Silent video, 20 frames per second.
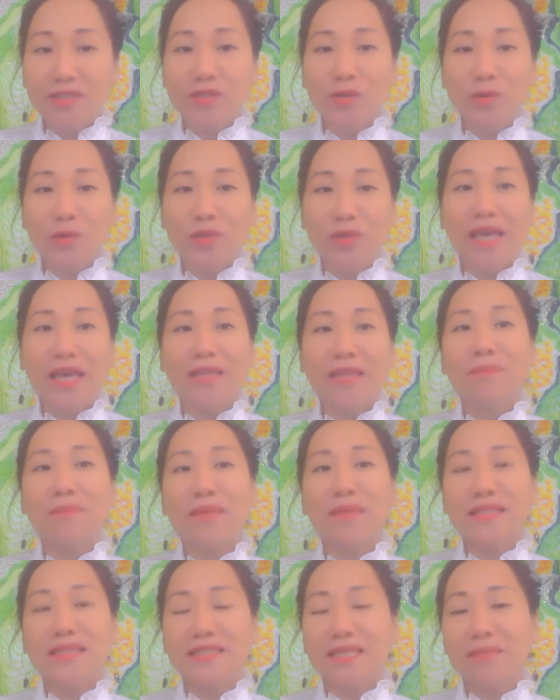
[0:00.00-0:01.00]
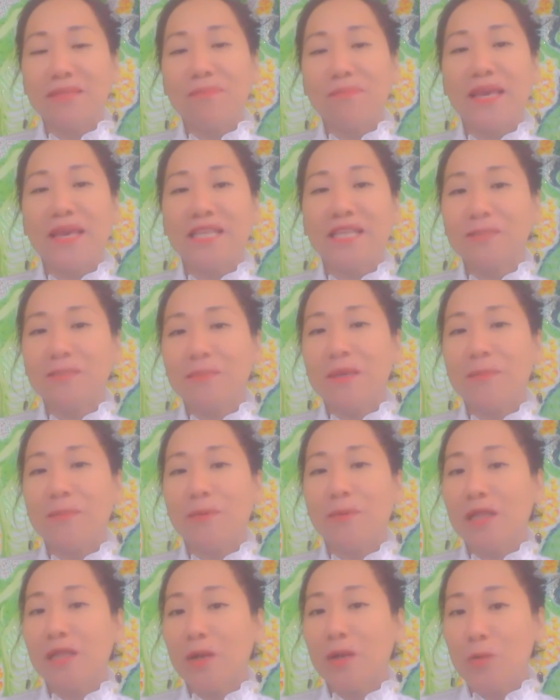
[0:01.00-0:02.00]
So that means it makes
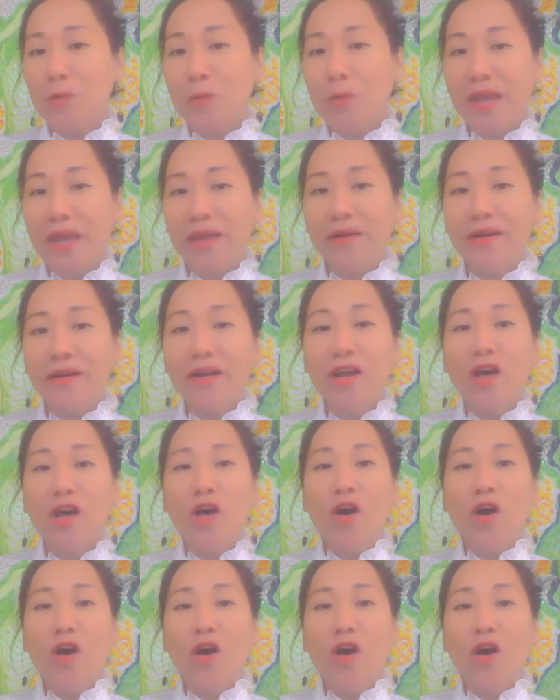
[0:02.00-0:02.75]
people aware